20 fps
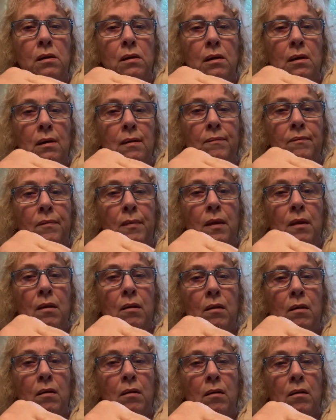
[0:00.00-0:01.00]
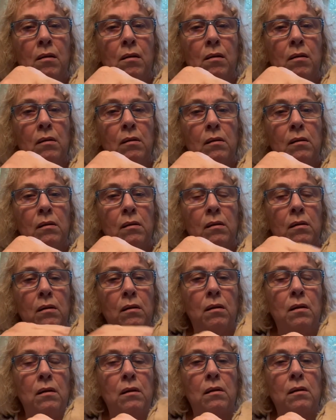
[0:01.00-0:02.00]

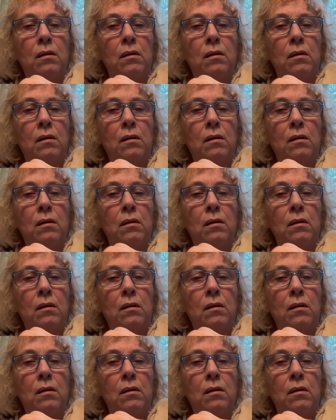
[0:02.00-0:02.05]
(silence)